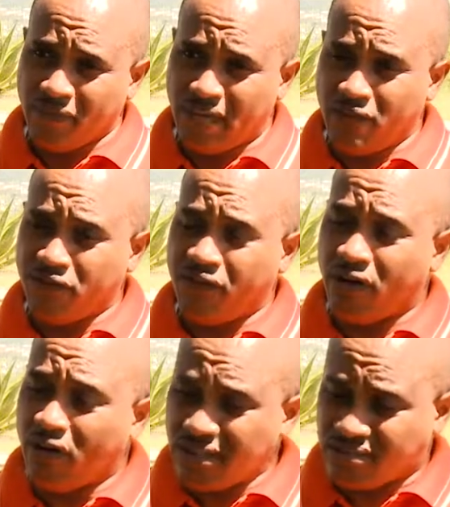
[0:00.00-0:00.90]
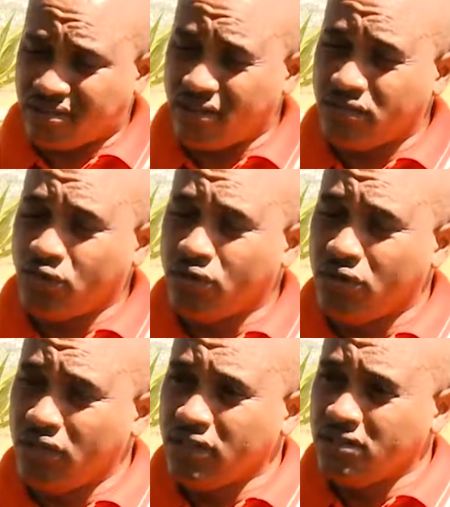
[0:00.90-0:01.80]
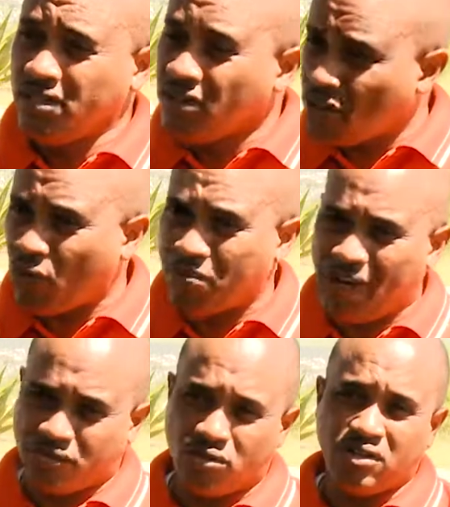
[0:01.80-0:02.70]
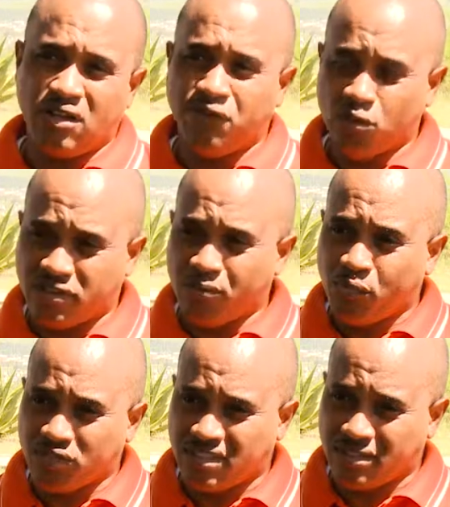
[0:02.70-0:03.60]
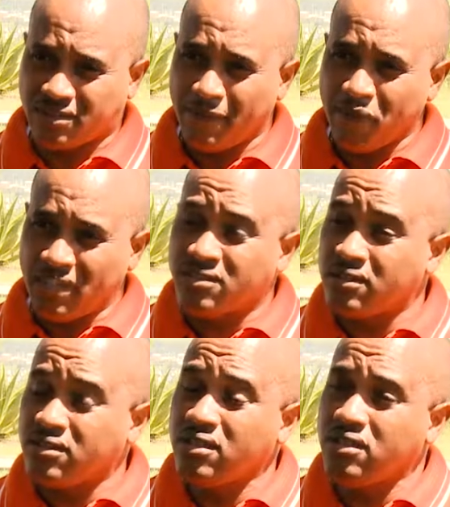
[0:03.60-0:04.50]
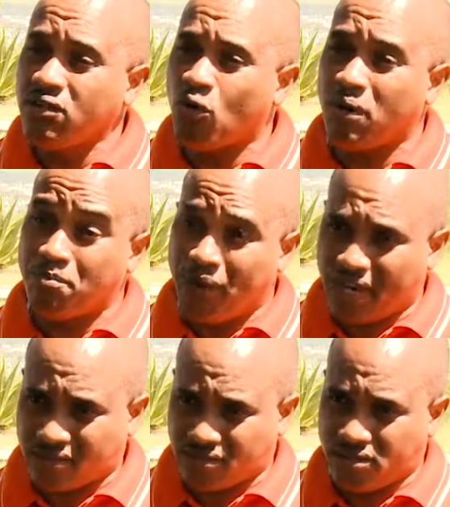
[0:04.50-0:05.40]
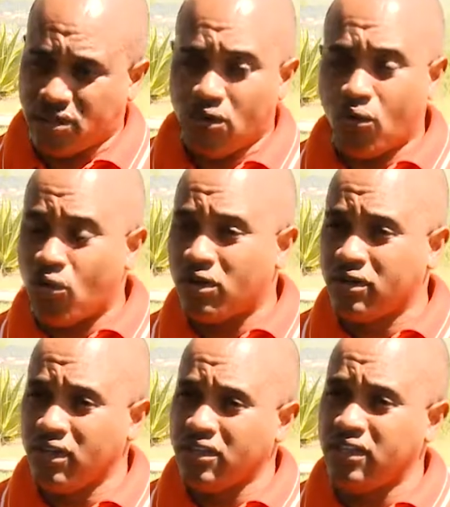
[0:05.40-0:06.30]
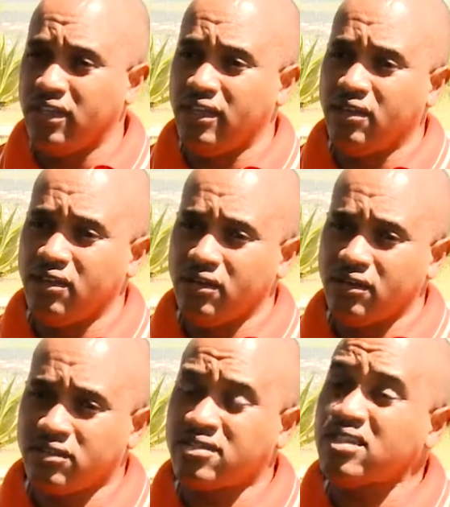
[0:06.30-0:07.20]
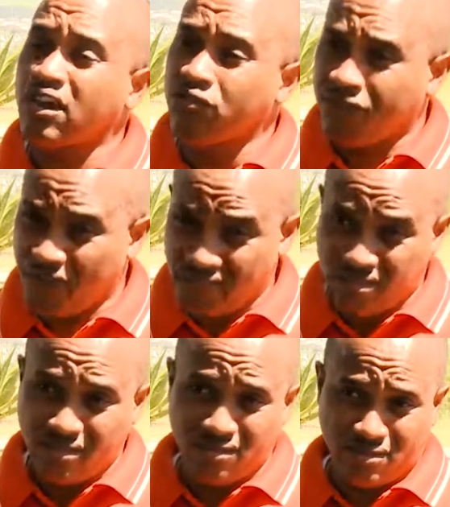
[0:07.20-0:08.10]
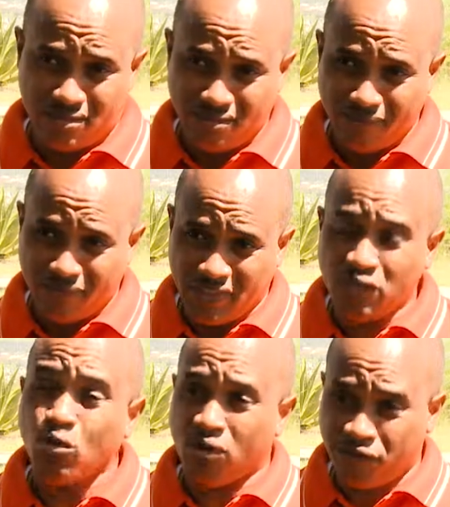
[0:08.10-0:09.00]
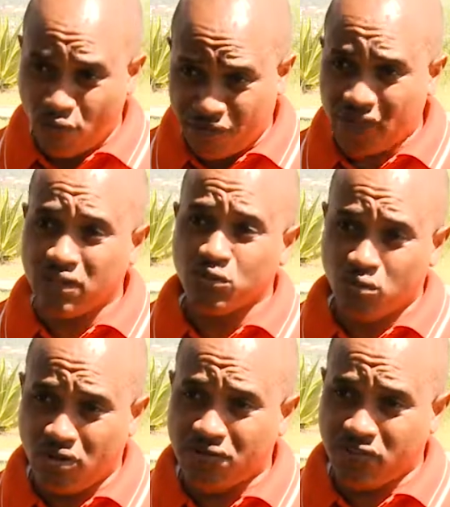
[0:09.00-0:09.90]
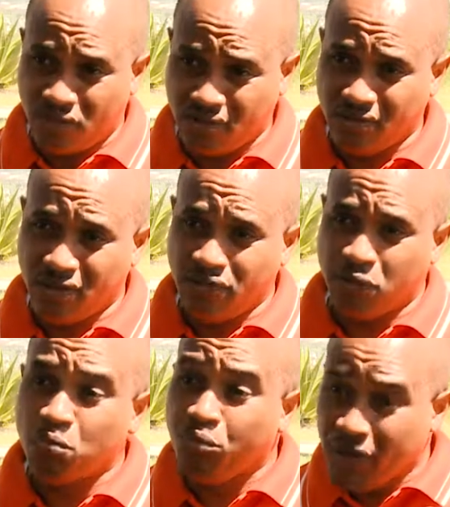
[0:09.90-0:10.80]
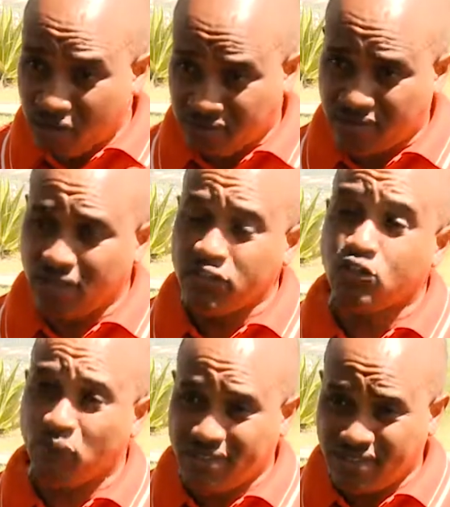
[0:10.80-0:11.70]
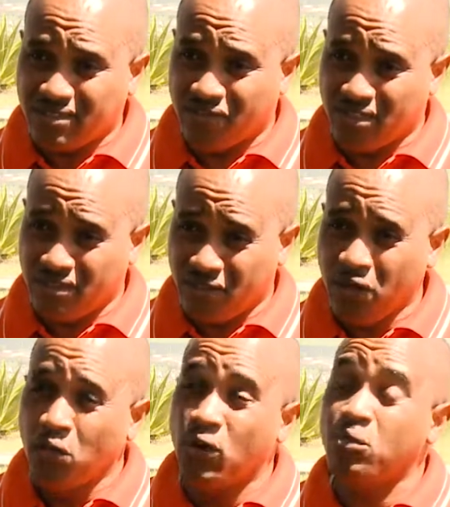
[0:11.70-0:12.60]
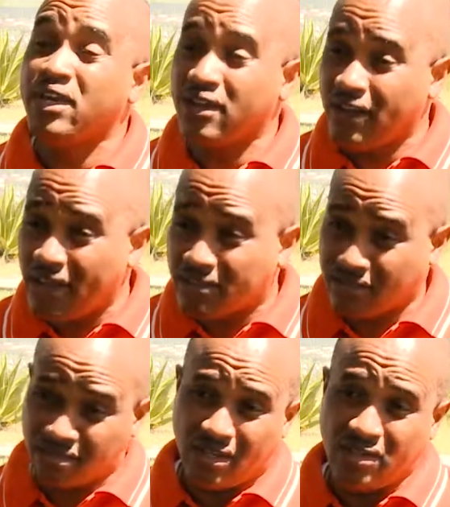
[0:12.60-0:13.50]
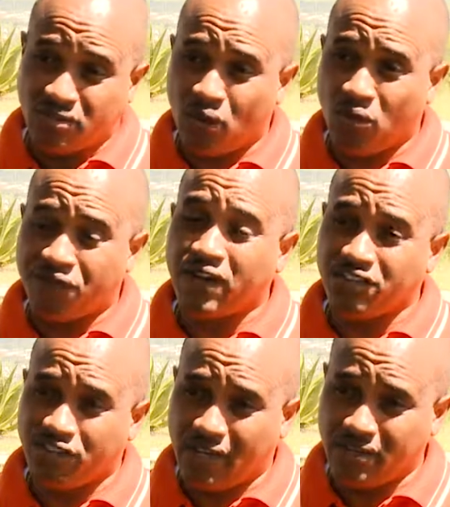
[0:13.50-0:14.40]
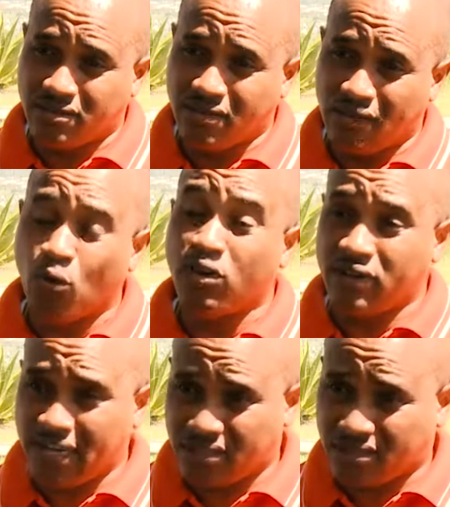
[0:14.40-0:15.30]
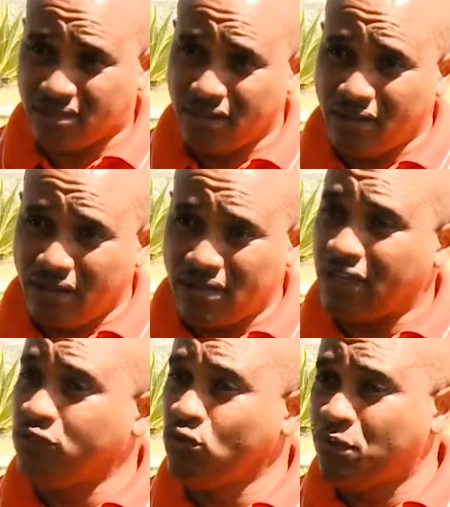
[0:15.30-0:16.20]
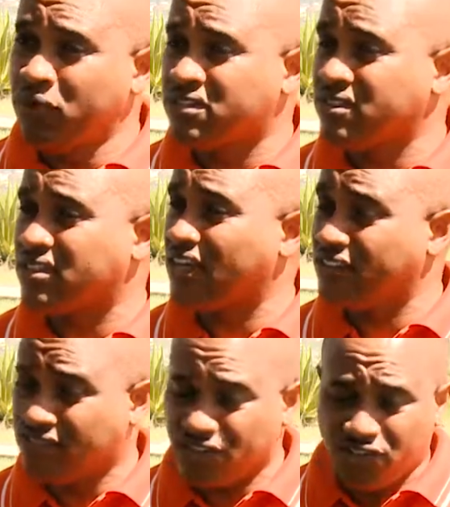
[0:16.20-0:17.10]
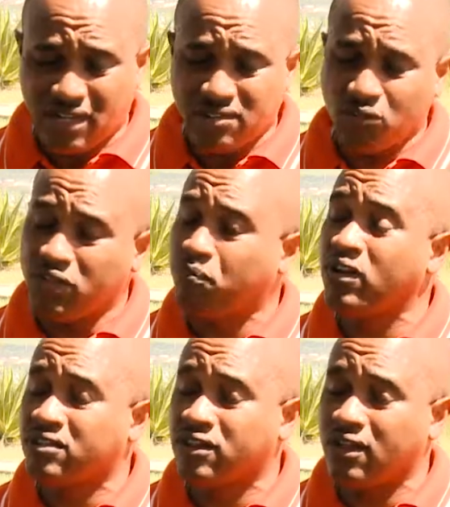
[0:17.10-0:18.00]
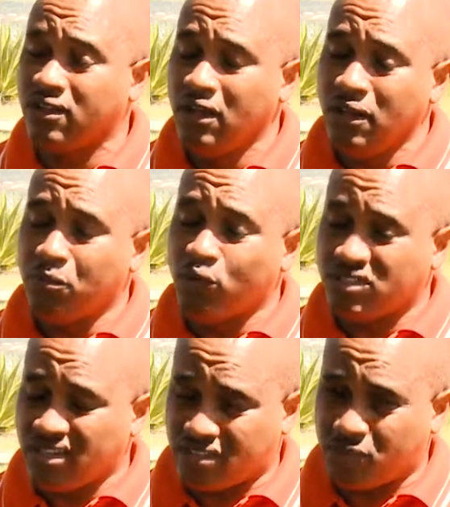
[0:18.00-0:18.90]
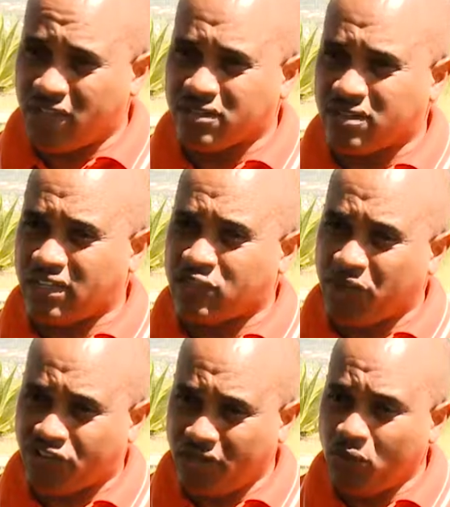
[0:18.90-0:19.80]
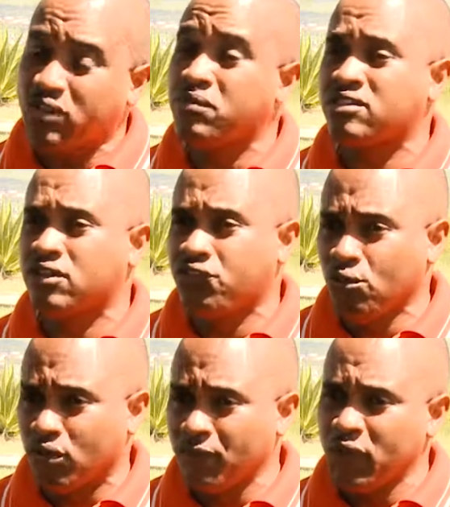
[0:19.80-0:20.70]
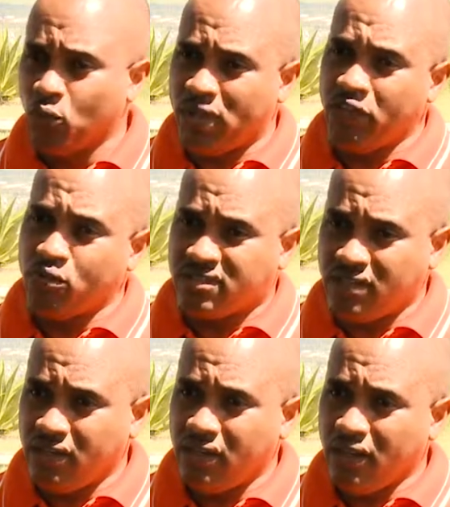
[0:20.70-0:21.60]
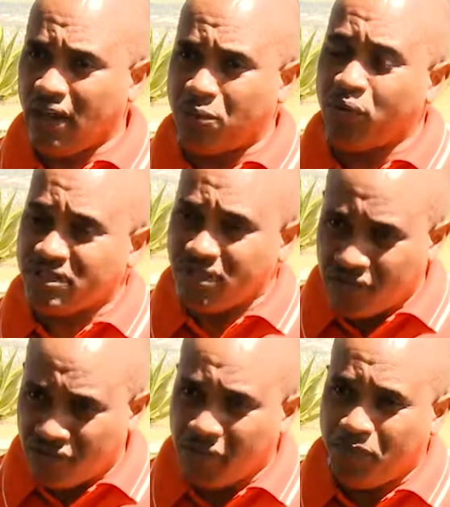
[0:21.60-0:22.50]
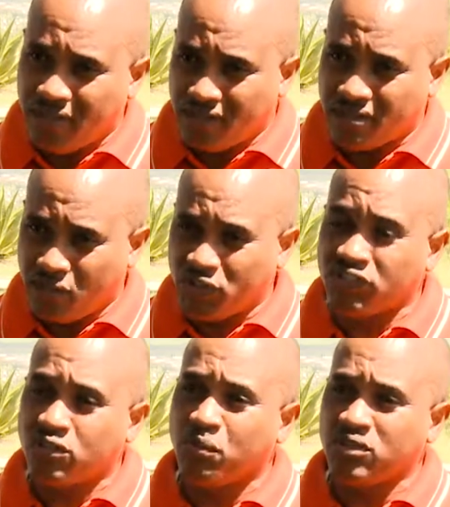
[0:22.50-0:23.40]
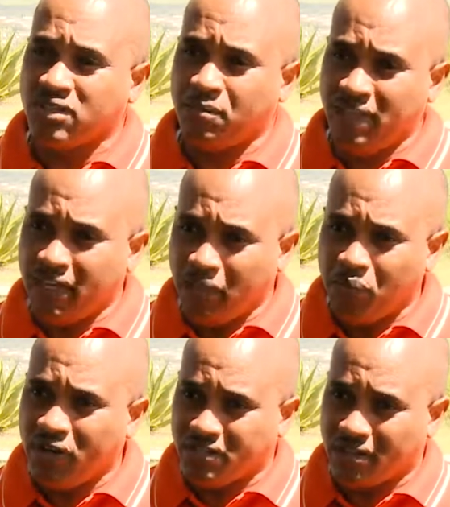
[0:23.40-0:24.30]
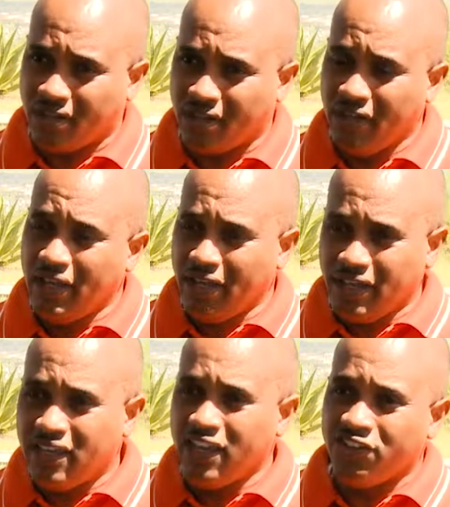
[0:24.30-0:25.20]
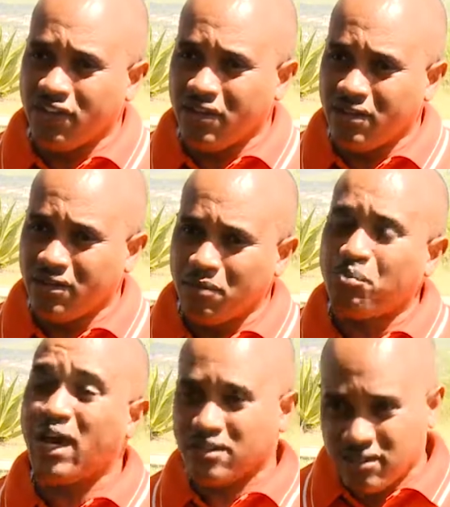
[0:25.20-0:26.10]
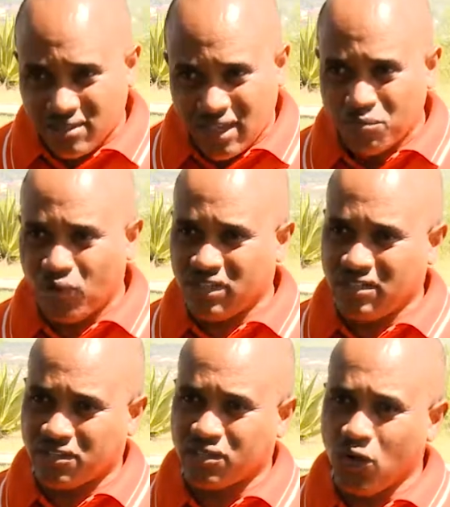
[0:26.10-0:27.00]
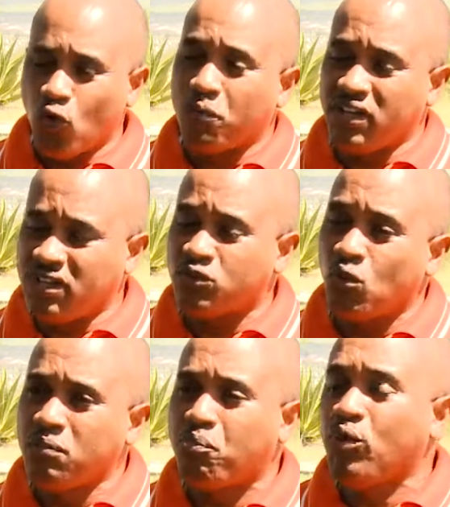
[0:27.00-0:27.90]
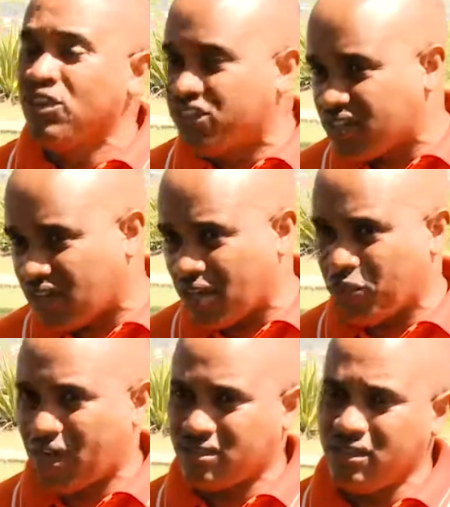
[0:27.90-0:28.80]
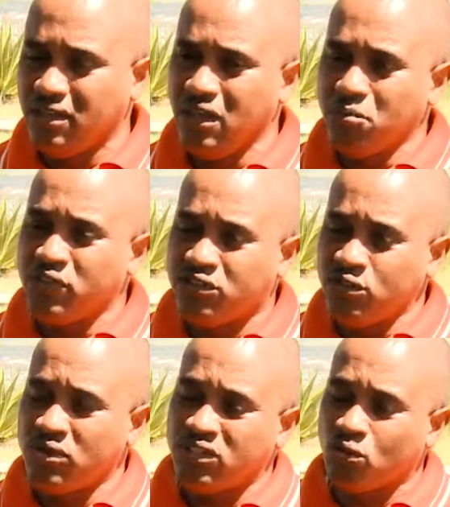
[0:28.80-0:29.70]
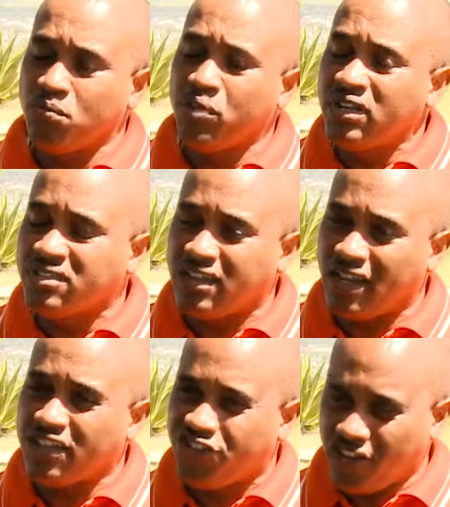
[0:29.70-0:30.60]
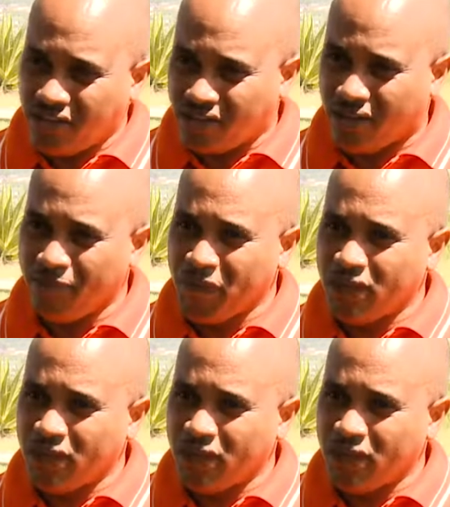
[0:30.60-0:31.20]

And for us to turn our backs on that voting process is to turn our backs on the sacrifices that our forefathers would have done to bring us to 2017, where we can exercise our franchise, our rights. And I know persons are disenchanted with the political process, because especially with Mr. Duke, where you see a president of the PSA, which is supposed to be apolitical, engaging in partisan politics, opening his own political party, pursuing his own political agenda.